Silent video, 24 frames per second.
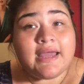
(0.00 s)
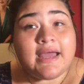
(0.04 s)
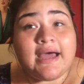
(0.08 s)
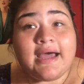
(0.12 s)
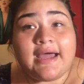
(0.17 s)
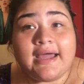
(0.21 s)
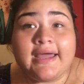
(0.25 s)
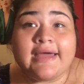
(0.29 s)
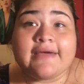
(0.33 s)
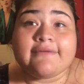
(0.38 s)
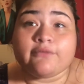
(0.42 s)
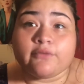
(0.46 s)

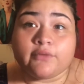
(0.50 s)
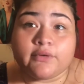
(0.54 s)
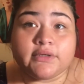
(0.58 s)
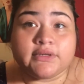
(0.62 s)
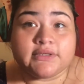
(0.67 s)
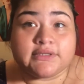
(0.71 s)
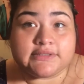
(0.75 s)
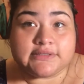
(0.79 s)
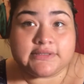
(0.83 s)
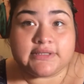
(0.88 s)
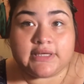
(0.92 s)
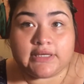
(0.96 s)
I have
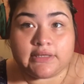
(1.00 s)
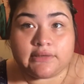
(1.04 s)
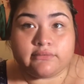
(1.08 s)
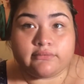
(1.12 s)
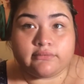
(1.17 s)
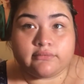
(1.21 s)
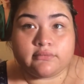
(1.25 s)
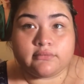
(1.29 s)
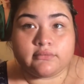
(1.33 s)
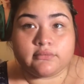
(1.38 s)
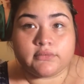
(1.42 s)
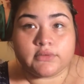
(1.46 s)
oily skin,
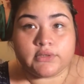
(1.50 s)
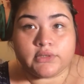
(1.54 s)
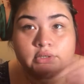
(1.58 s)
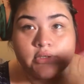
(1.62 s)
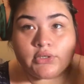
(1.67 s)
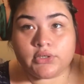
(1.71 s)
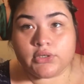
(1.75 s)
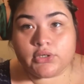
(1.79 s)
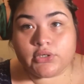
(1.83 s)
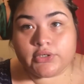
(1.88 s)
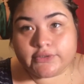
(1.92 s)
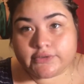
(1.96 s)

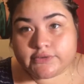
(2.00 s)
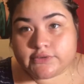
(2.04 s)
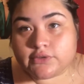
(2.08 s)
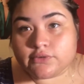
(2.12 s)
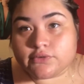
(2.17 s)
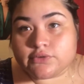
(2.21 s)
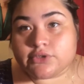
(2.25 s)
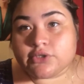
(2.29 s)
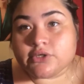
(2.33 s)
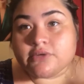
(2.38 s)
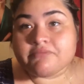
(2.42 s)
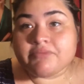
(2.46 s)
so
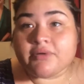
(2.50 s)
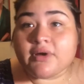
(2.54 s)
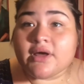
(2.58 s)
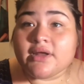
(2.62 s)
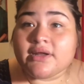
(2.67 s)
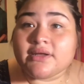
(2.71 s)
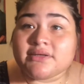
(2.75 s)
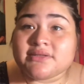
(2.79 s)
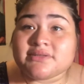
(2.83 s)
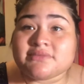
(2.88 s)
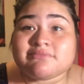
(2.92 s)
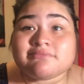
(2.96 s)
certain
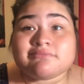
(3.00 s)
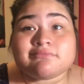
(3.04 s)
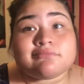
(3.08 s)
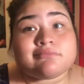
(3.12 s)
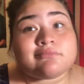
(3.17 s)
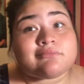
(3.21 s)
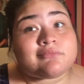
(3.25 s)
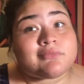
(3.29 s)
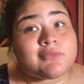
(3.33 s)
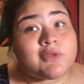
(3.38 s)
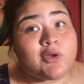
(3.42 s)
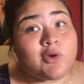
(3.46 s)
products
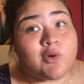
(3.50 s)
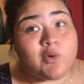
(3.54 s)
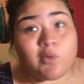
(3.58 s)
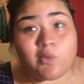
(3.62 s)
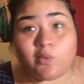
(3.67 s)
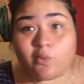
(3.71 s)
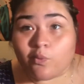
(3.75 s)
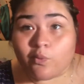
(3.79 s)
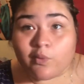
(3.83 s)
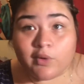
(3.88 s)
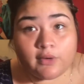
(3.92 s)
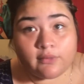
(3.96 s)

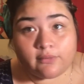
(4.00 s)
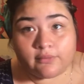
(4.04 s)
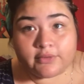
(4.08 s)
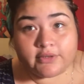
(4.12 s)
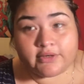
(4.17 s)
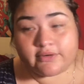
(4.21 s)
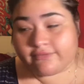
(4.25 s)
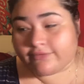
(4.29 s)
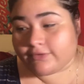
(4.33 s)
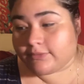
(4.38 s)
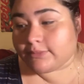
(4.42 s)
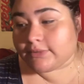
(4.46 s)
won't
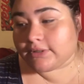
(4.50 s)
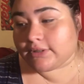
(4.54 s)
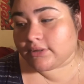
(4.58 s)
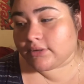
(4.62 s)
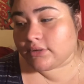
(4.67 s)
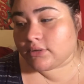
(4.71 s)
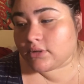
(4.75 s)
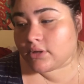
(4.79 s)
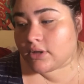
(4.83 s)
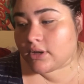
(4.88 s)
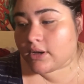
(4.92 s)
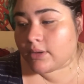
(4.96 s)
work for me.
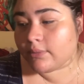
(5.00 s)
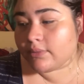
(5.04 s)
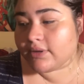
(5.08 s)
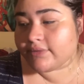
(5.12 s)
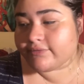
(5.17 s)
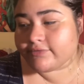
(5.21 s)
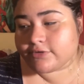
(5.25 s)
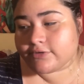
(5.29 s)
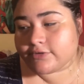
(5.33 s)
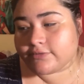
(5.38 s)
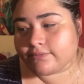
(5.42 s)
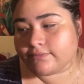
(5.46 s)

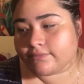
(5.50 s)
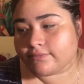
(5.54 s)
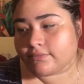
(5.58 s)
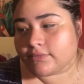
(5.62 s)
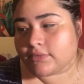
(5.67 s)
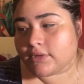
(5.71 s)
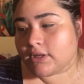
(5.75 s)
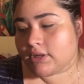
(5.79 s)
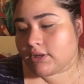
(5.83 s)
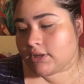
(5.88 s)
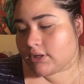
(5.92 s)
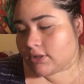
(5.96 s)
However,
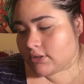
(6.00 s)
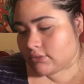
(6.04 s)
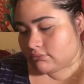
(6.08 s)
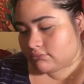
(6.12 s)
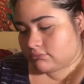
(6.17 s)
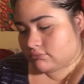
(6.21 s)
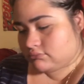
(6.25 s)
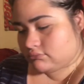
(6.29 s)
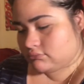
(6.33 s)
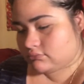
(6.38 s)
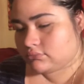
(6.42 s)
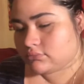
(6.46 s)

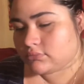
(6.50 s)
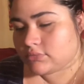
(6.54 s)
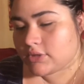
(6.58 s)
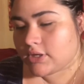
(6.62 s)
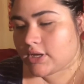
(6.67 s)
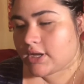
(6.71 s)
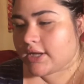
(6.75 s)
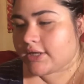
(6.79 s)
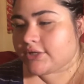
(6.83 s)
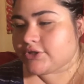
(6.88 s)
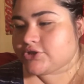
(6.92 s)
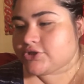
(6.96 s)

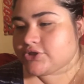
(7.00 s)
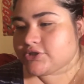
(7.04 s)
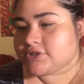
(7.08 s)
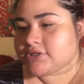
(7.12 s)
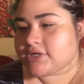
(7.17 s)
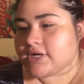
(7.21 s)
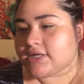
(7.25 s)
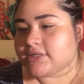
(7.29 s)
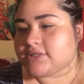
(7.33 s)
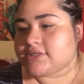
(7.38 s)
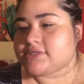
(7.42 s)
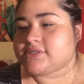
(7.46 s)
I just
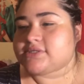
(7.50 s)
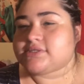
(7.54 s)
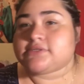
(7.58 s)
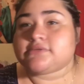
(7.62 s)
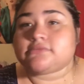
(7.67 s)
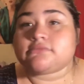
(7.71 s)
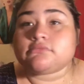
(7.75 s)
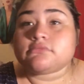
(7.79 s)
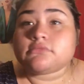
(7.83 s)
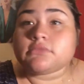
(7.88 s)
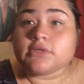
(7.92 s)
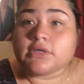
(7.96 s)
got this
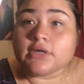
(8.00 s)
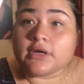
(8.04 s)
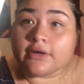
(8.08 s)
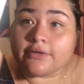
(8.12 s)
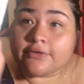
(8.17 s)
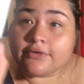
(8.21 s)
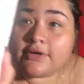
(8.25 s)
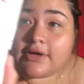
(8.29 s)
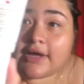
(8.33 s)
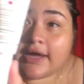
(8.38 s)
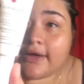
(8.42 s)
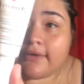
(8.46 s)
the
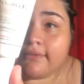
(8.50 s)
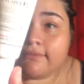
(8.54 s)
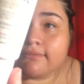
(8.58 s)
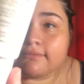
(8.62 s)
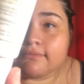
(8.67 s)
other day.